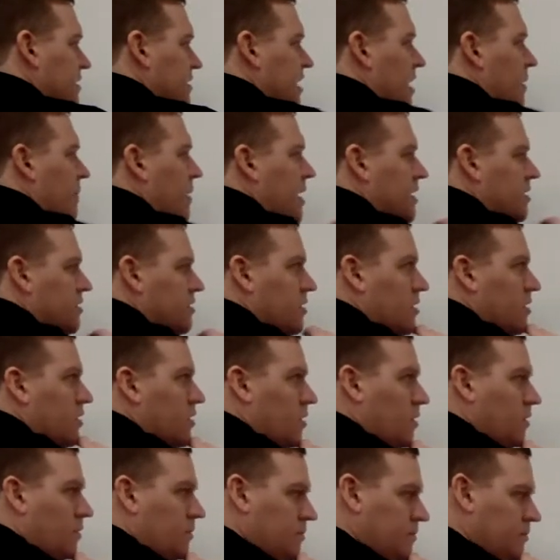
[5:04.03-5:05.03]

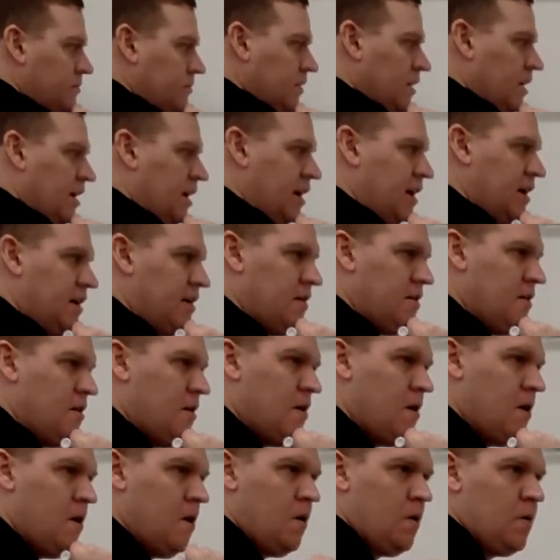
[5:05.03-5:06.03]
semicircle, okay?
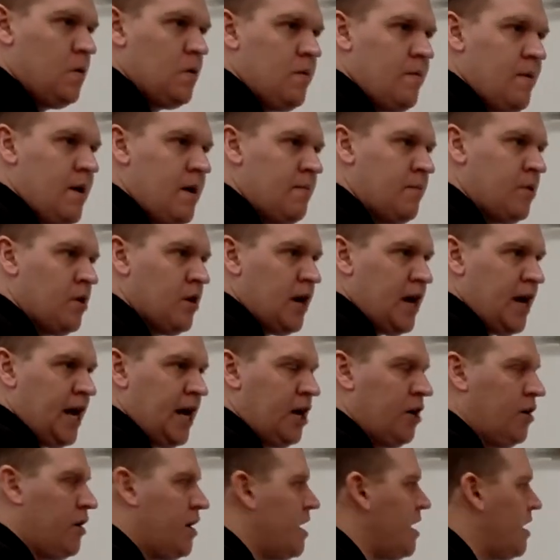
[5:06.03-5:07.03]
Remember,
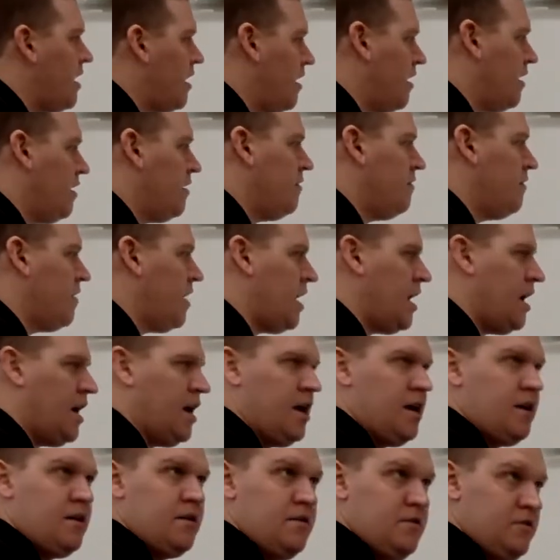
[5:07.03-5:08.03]
area of
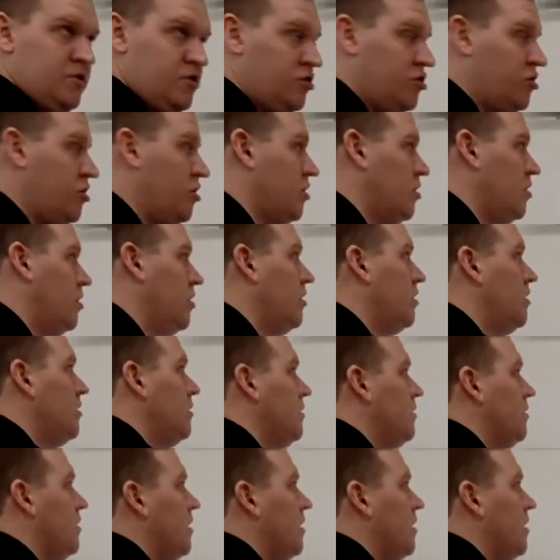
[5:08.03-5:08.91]
a circle